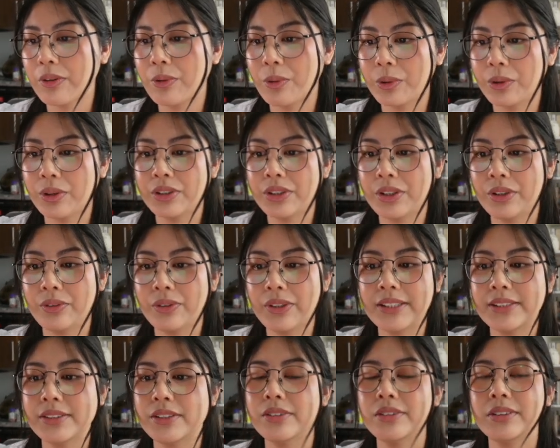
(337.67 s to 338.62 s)
Q2
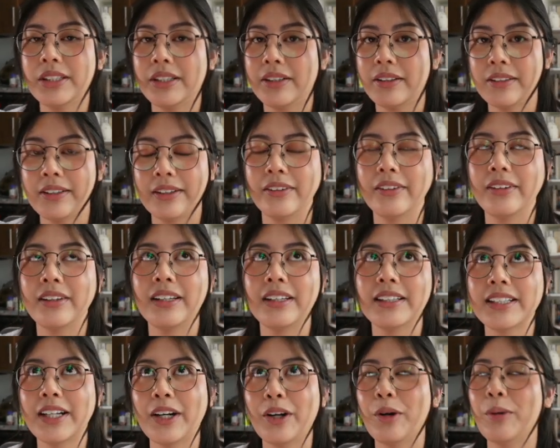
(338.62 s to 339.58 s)
is to declutter the
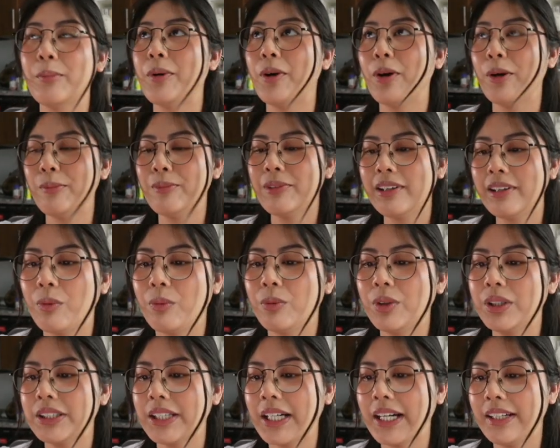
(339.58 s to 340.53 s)
entire apartment,
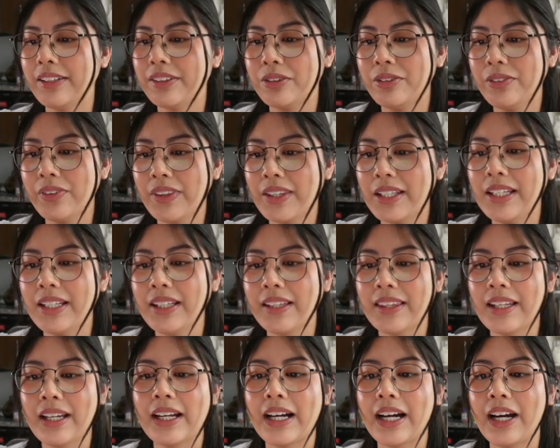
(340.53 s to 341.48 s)
which I don't think
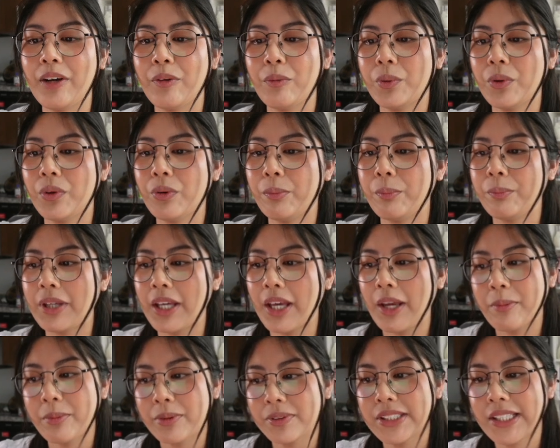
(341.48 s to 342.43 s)
that I will be
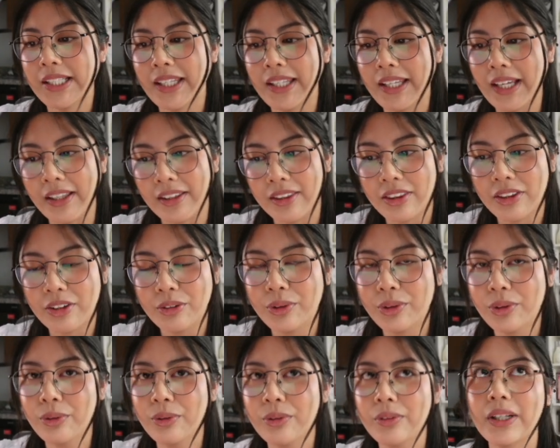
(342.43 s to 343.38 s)
able to get
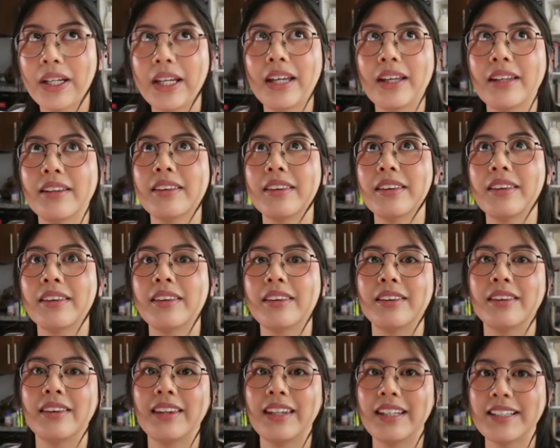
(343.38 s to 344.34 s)
through in
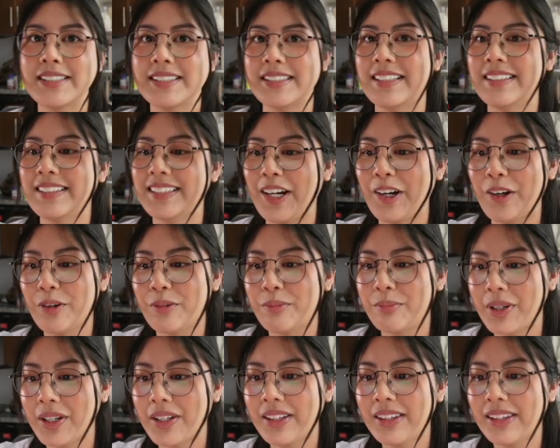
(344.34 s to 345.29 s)
this entire
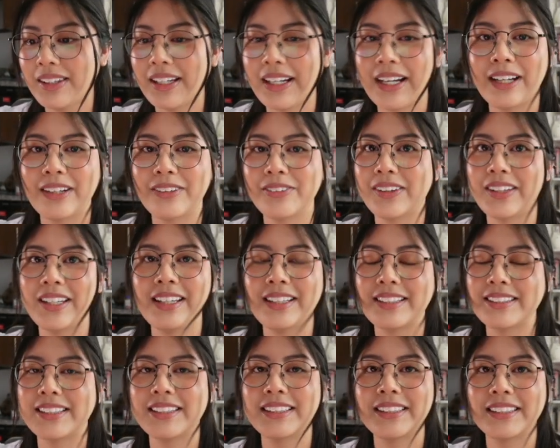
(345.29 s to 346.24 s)
month. Like, I don't think
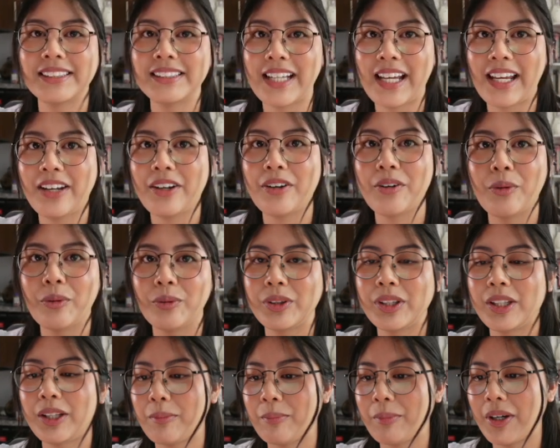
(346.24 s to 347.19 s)
it's gonna take
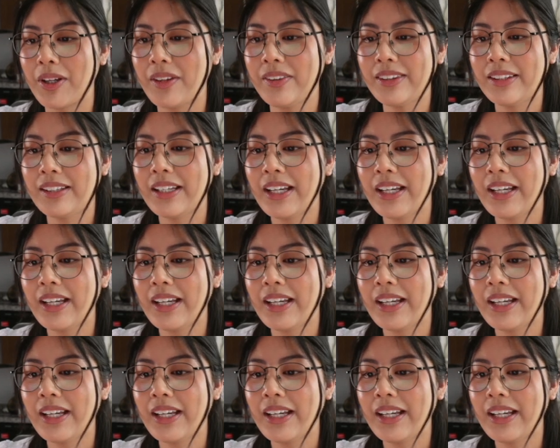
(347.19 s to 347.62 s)
only a month.